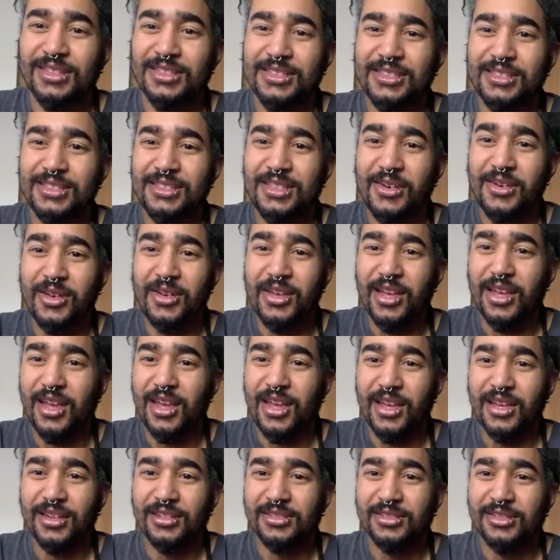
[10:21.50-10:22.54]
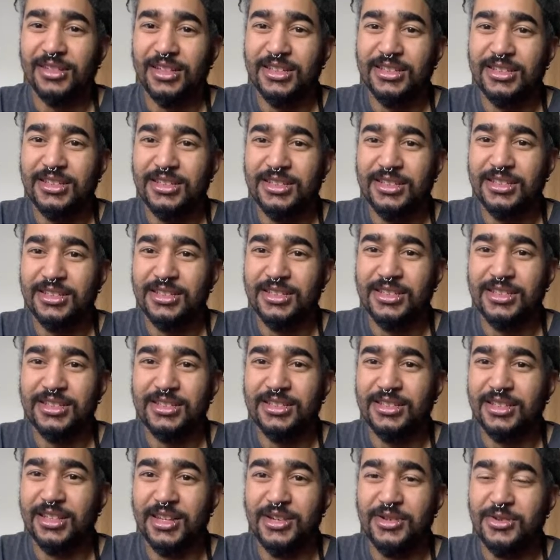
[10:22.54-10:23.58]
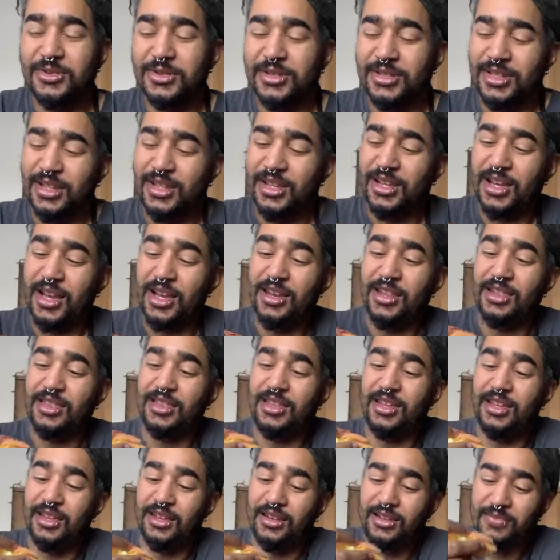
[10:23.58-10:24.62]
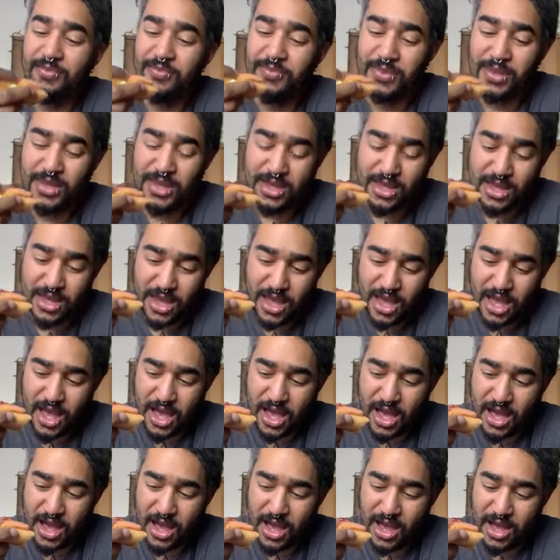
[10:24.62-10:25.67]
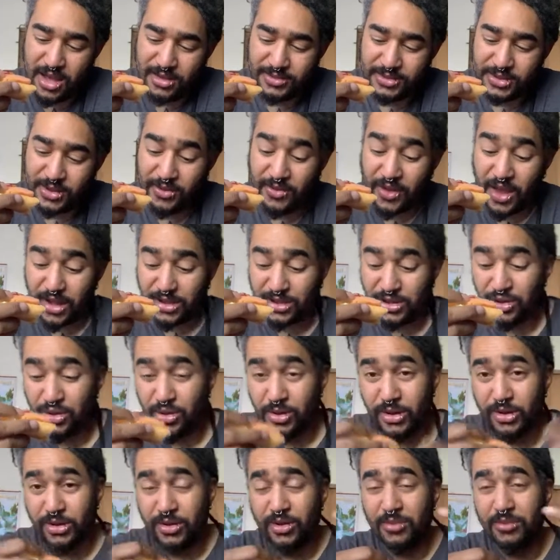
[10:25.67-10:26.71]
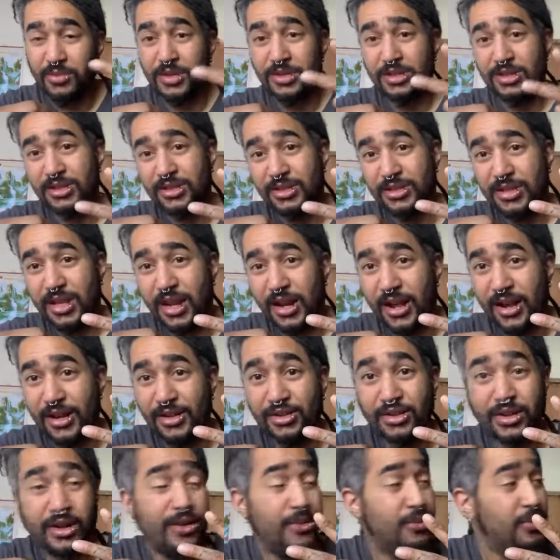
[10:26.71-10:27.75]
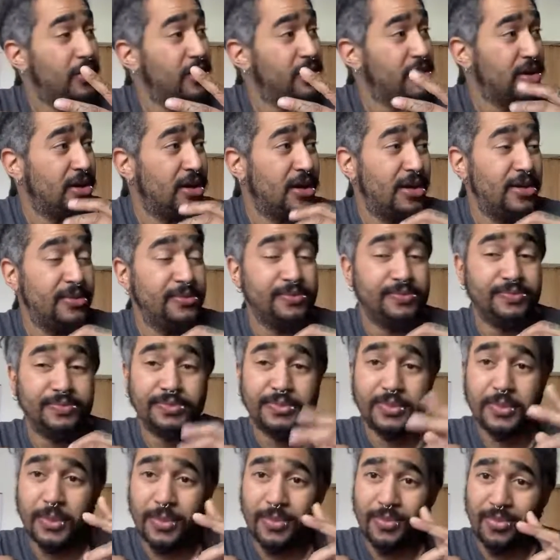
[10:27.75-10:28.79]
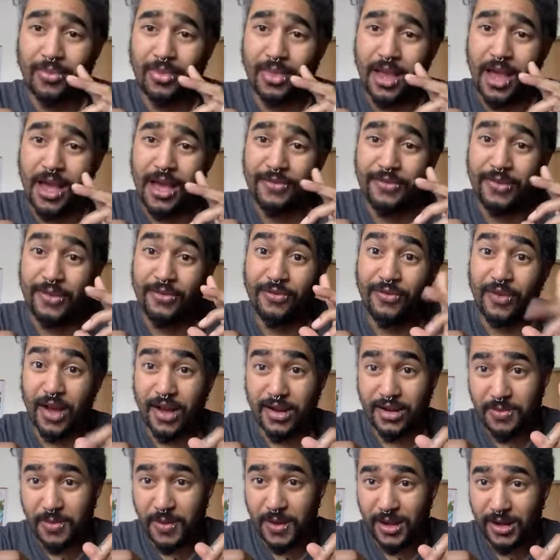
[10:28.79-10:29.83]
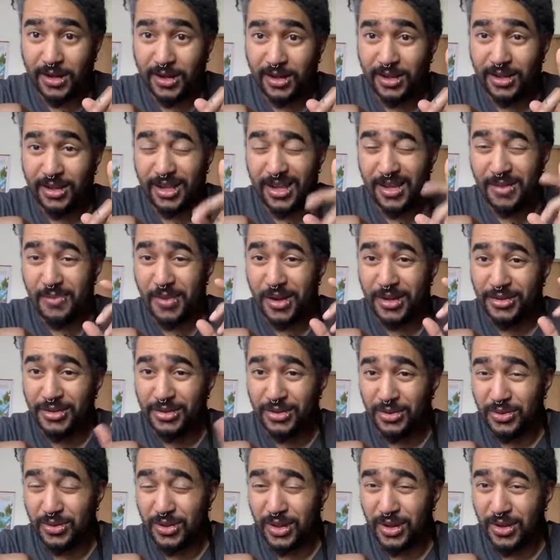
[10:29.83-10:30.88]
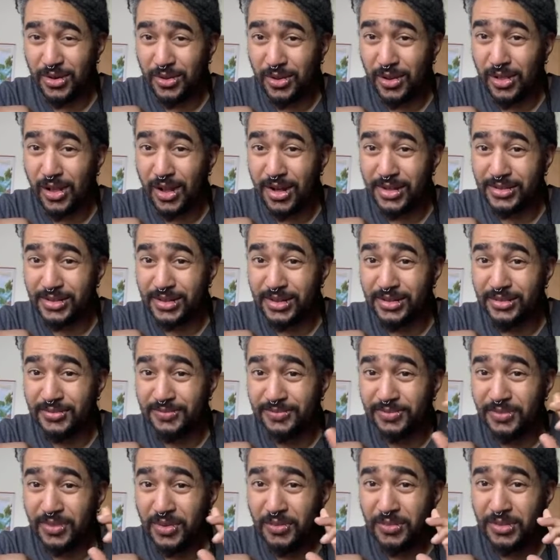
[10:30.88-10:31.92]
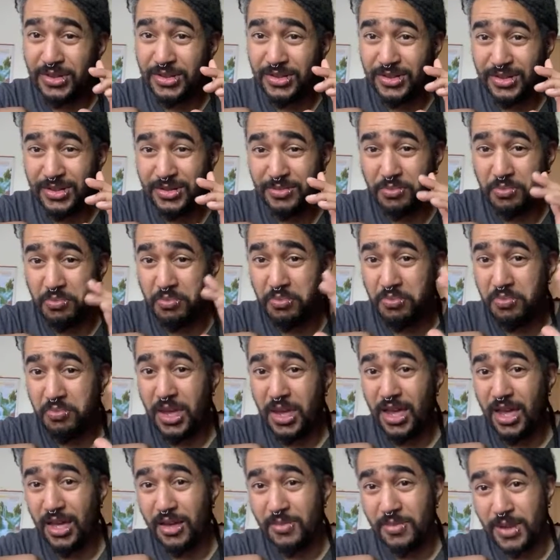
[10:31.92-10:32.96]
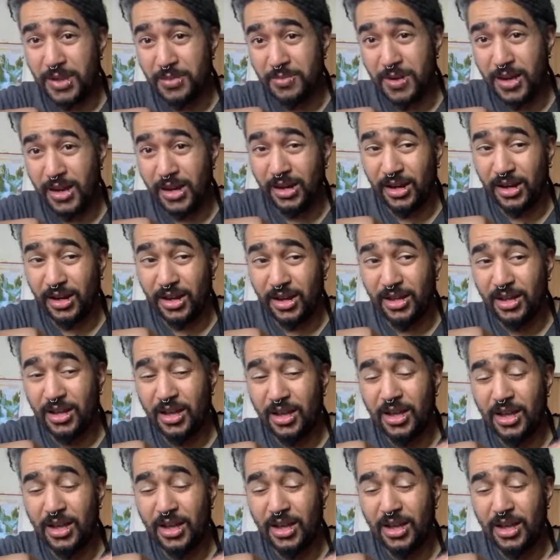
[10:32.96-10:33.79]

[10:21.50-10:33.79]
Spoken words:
So yeah, it's just this interesting kind of thing. So I've got two other commissions I got to try and work on. I have to find a painting in my studio closet, which is this big, big painting